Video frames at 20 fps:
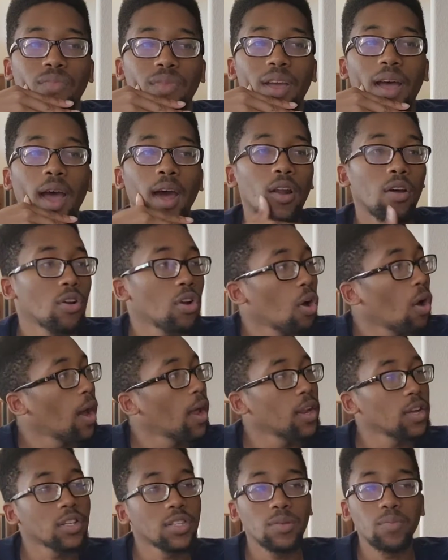I don't know how
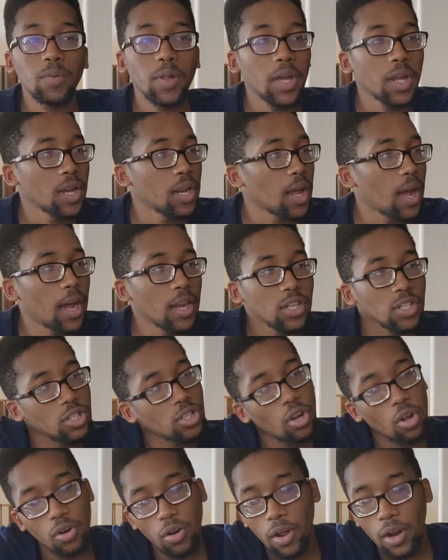to explain it. I just
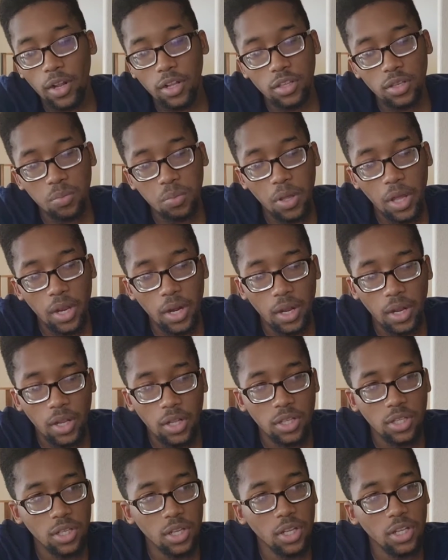don't know how to explain it.
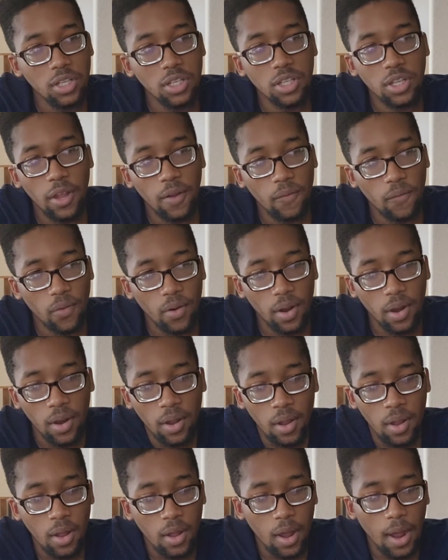It's different.
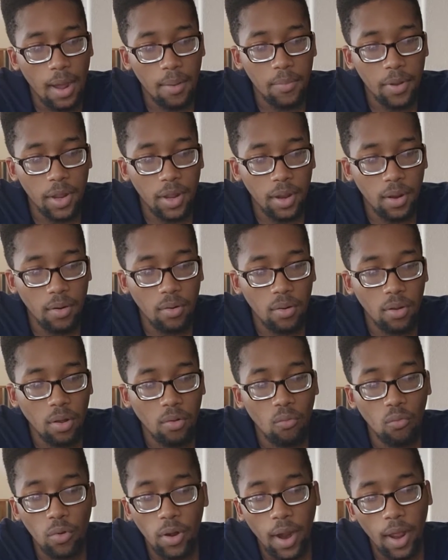I mean,
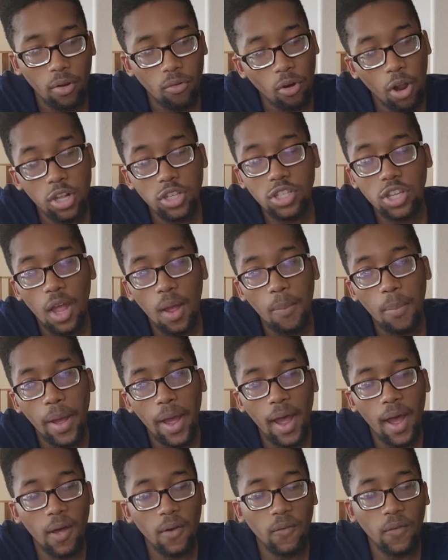when I cross that
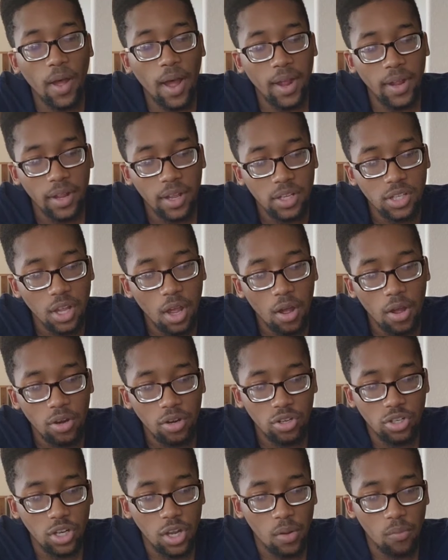path, I guess I'll
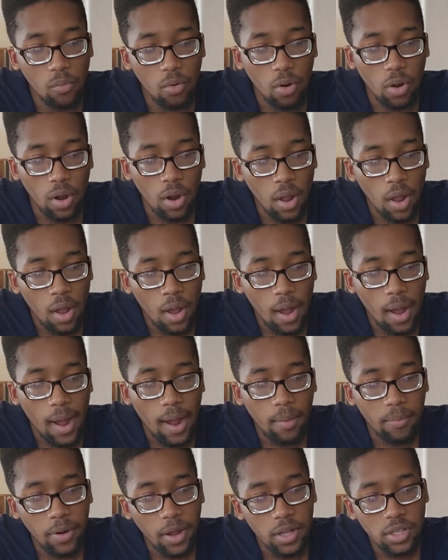understand more.
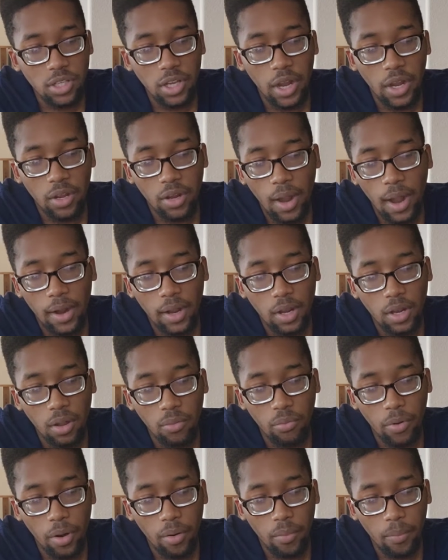I'm not saying I can
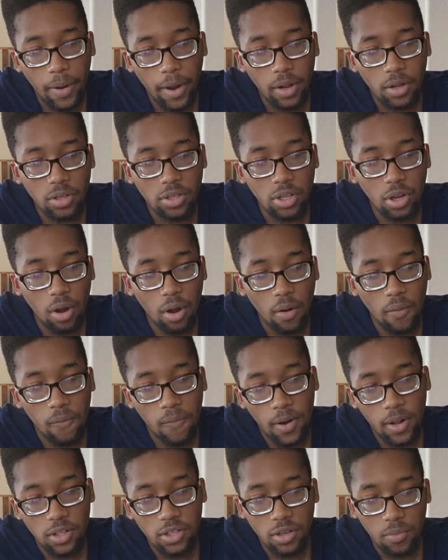live with everybody, because there are
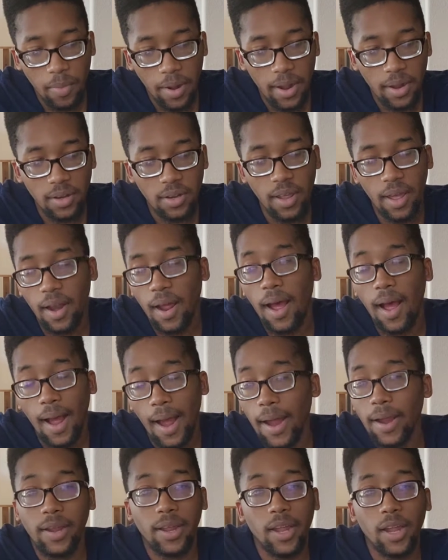friends of mine that
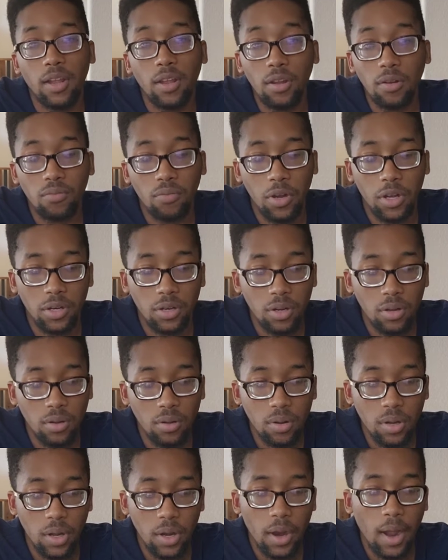I can't live with.
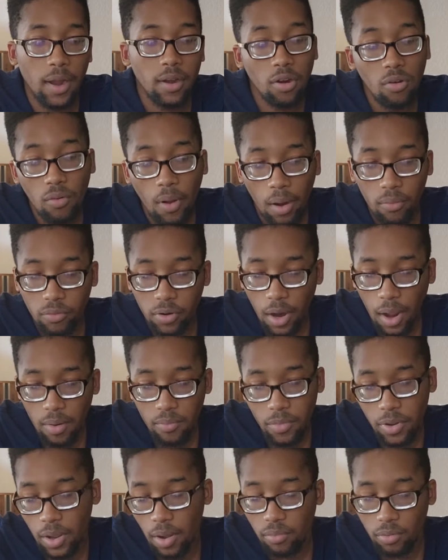And I know I would
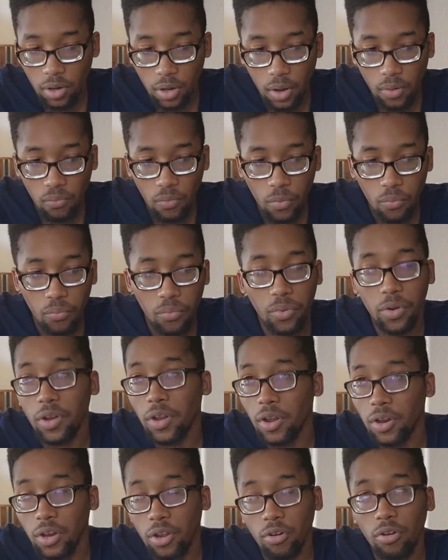not be able to live with. But
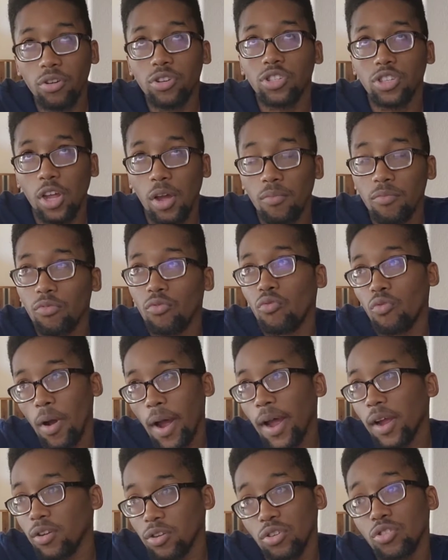then there are some who
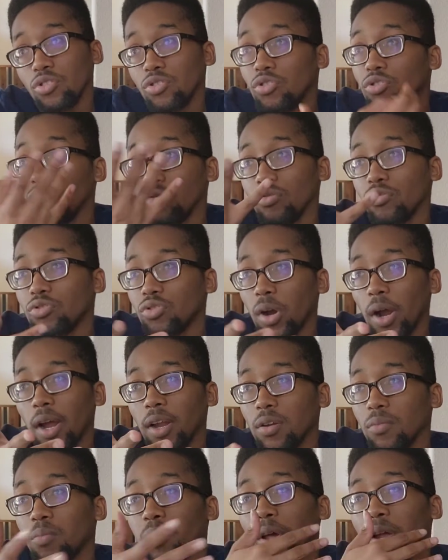I do try
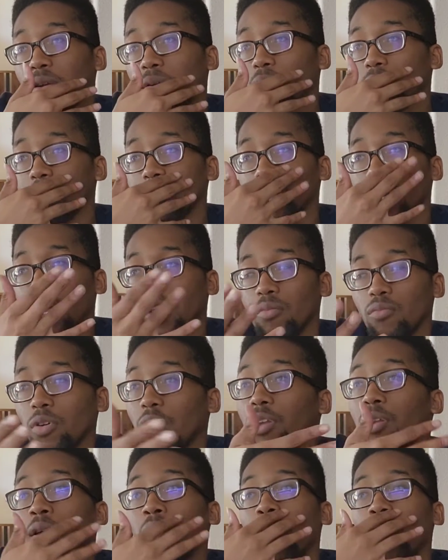to plan on staying
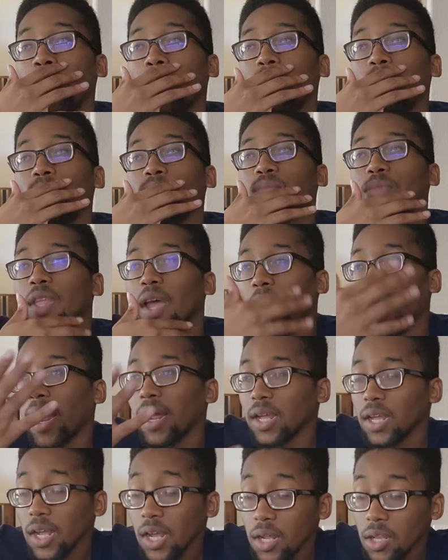with that
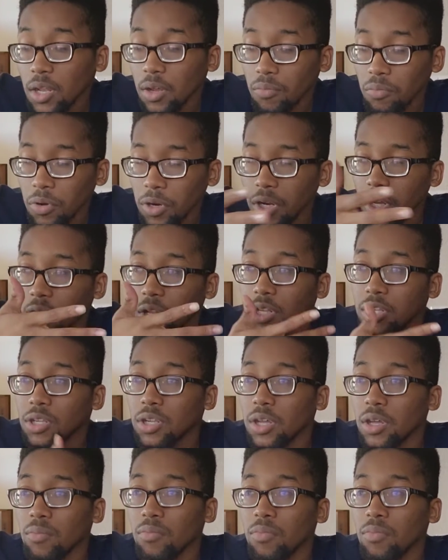I can live with easily.